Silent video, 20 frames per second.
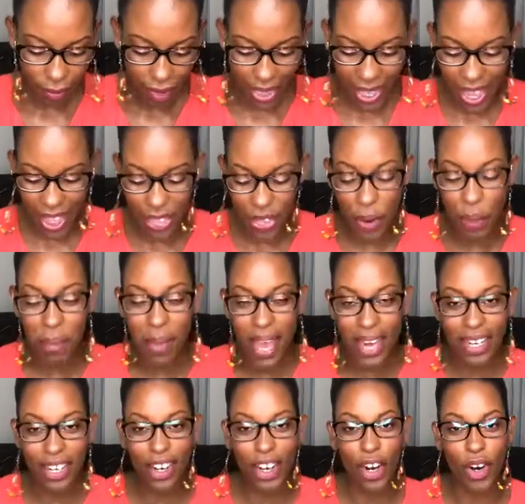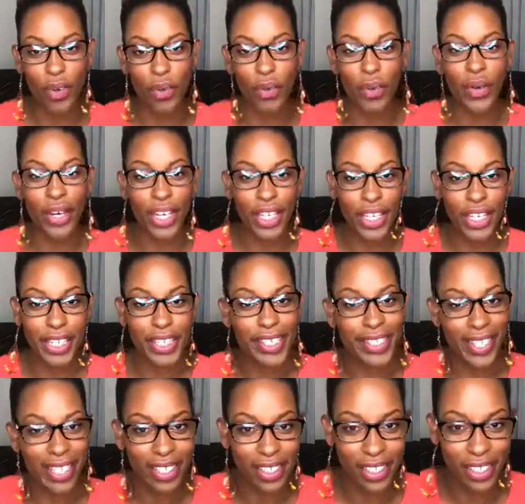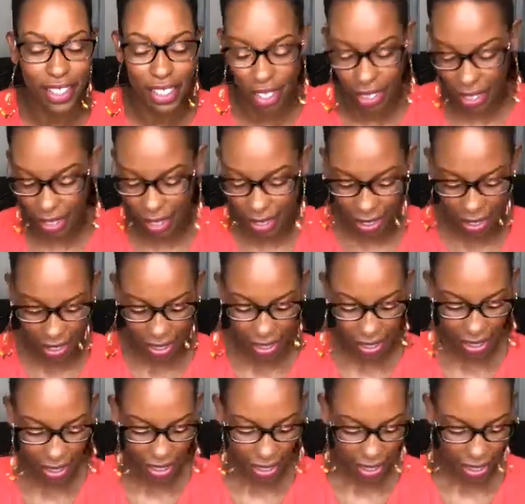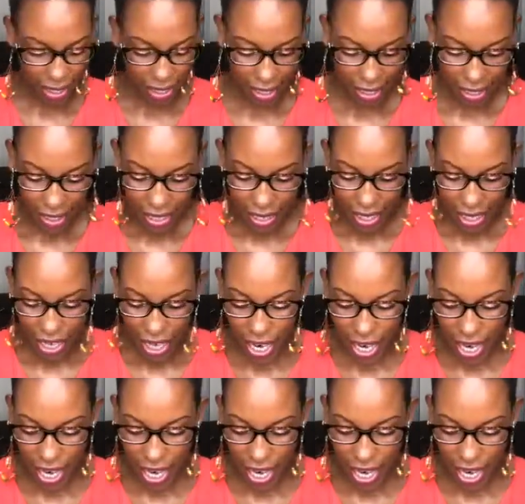And their men are really good dancers. All